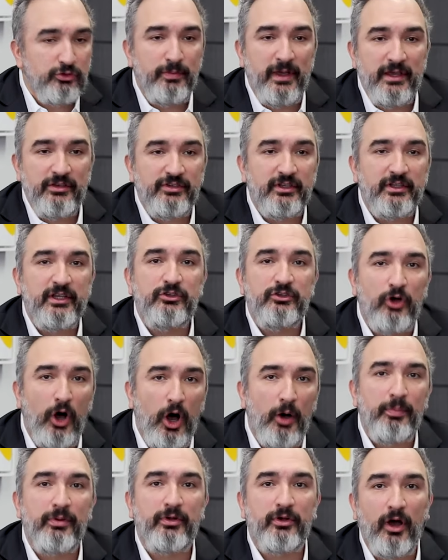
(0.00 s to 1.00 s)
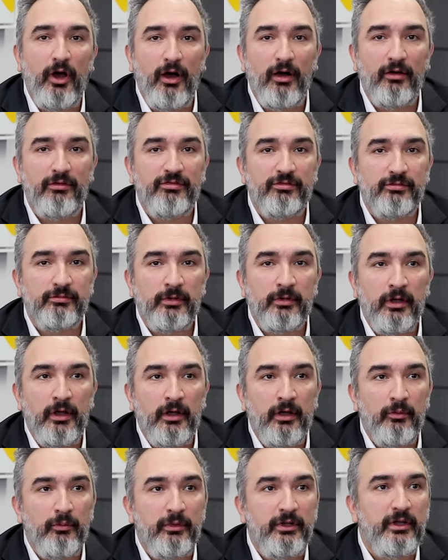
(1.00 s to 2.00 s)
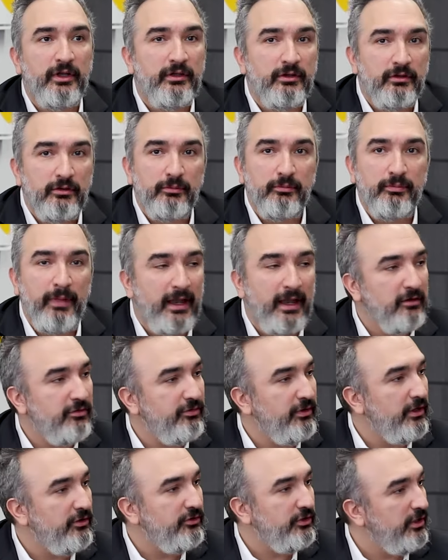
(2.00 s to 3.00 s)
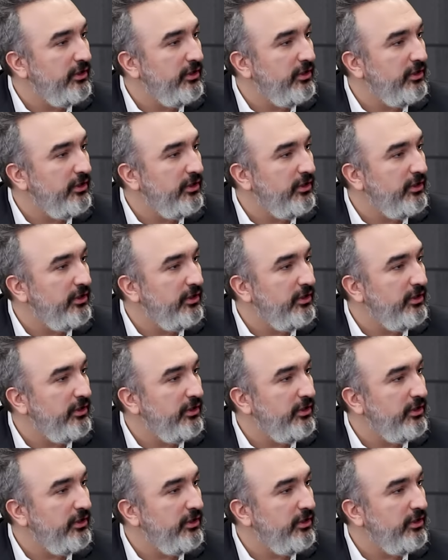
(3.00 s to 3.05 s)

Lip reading: basically top it off with the benefits,